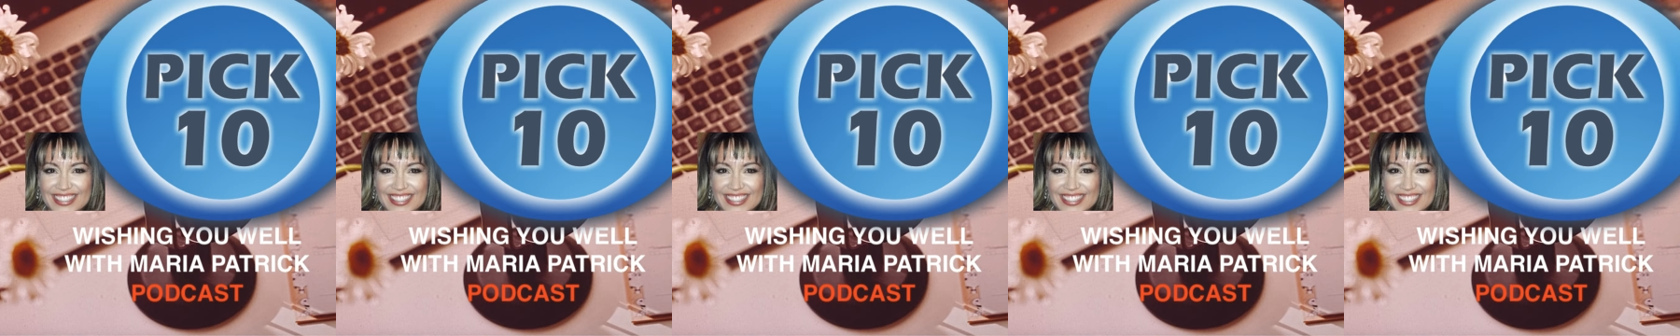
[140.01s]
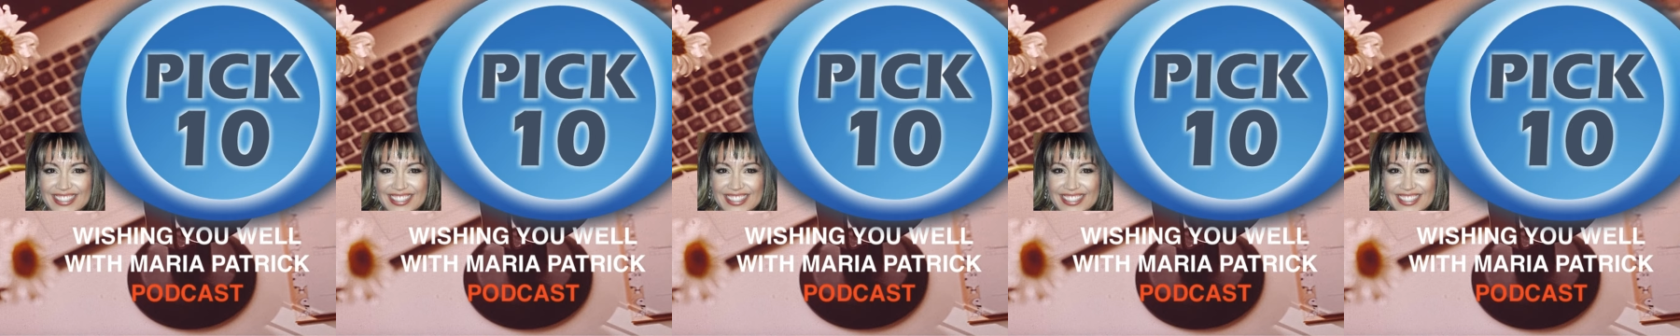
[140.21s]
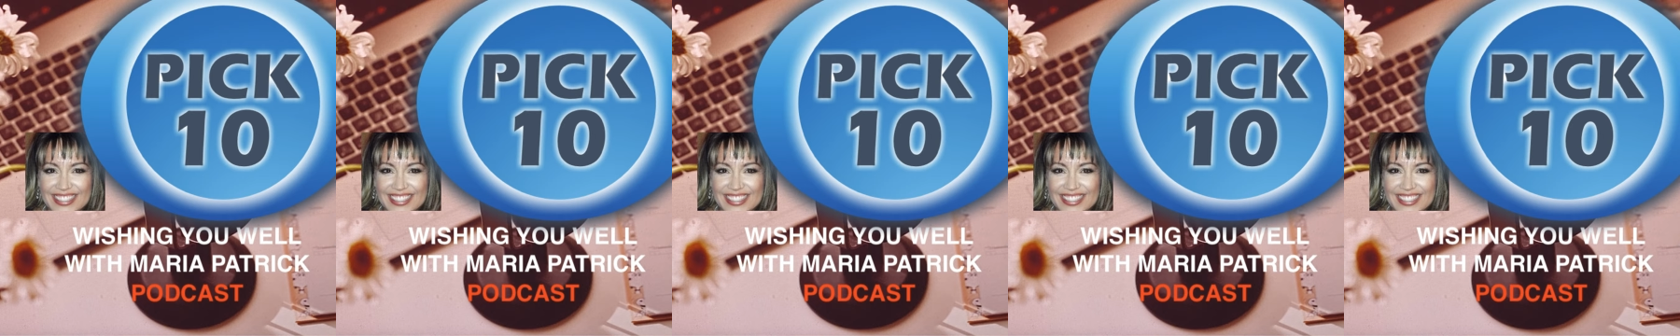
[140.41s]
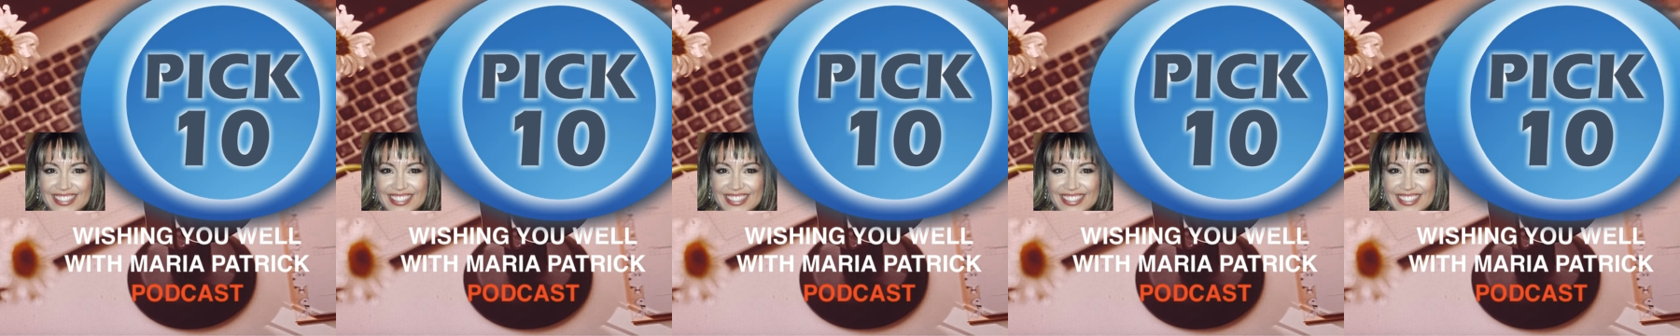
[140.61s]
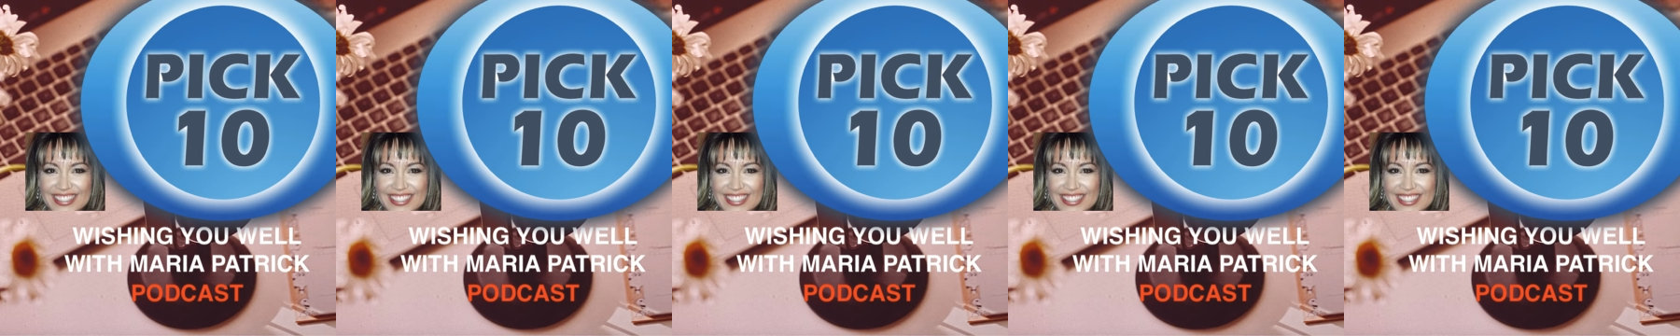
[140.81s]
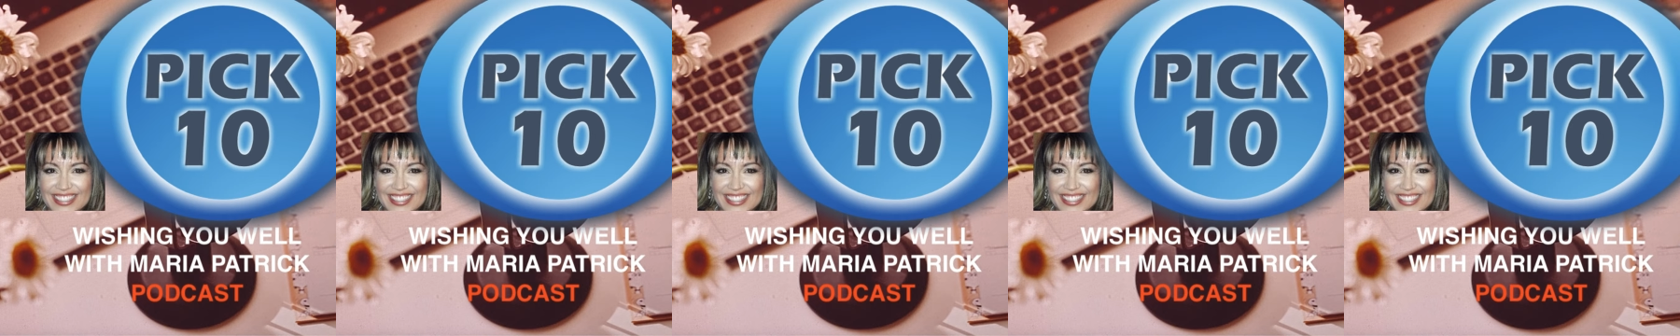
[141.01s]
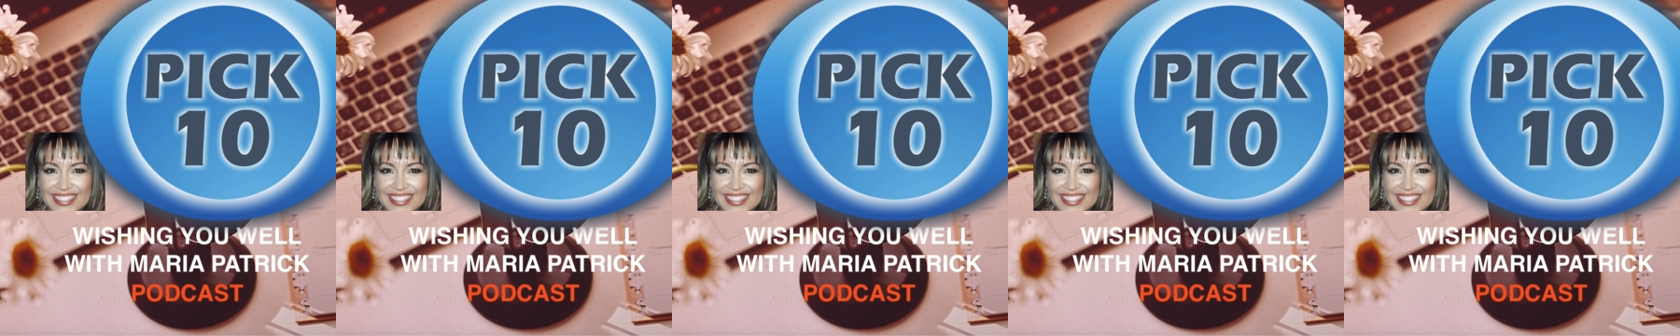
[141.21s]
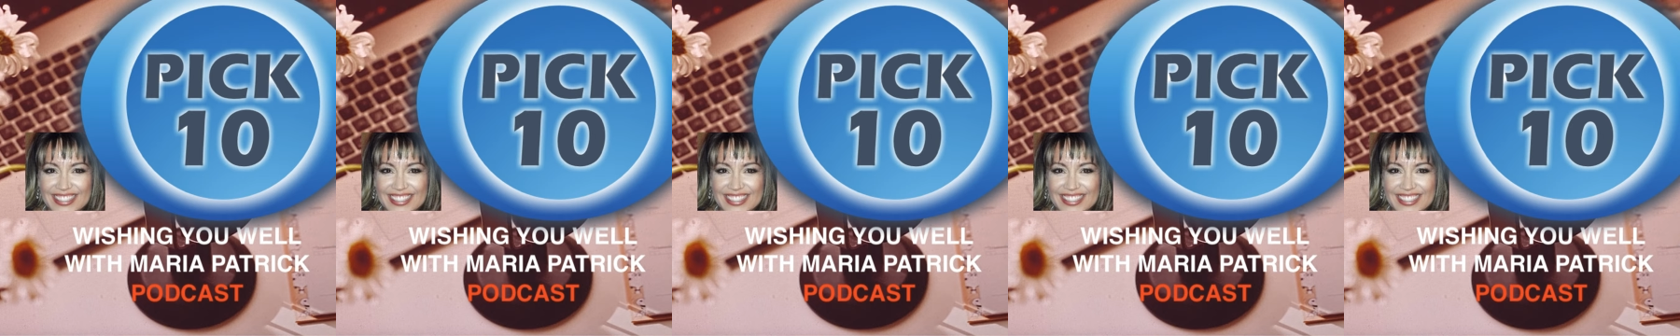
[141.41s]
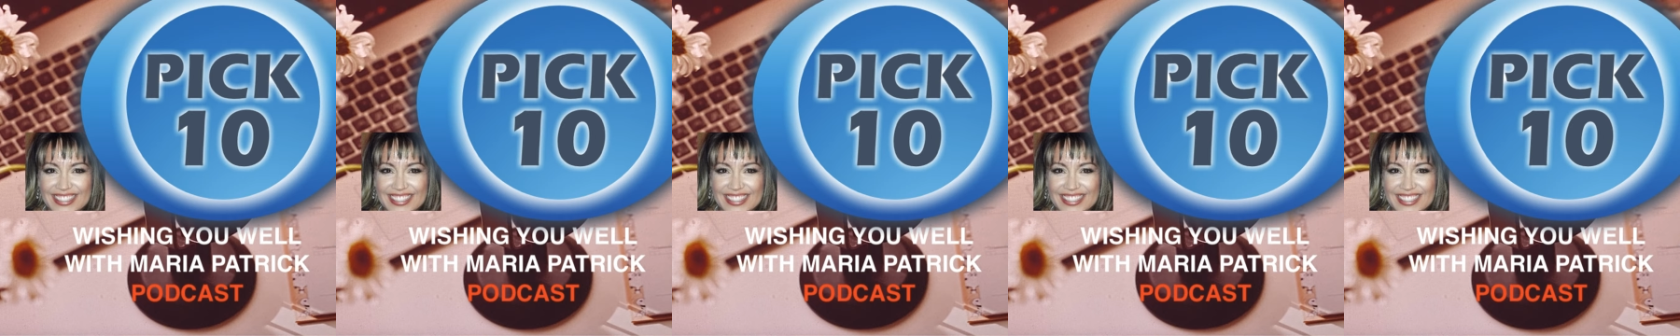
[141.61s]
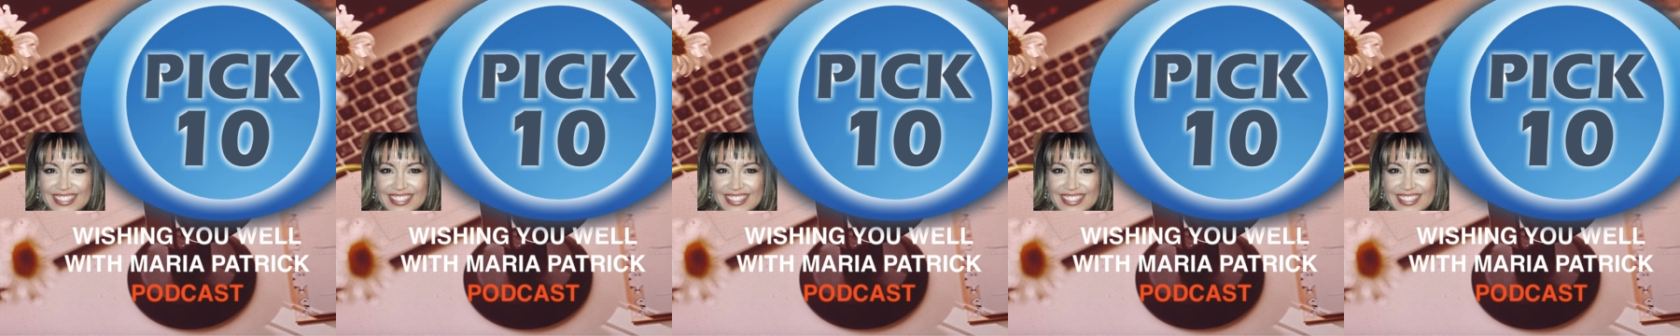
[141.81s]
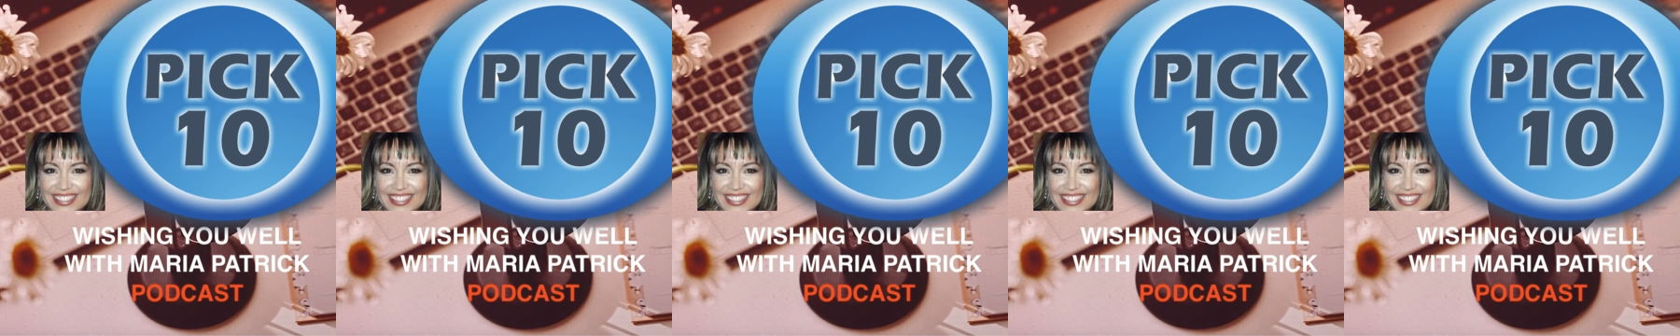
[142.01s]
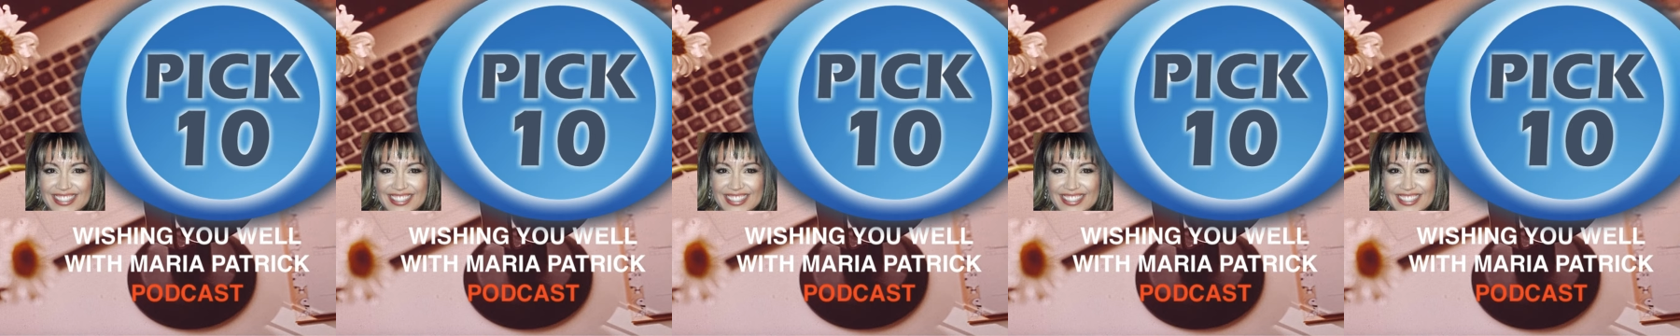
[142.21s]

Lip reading: Every time I have a few extra minutes,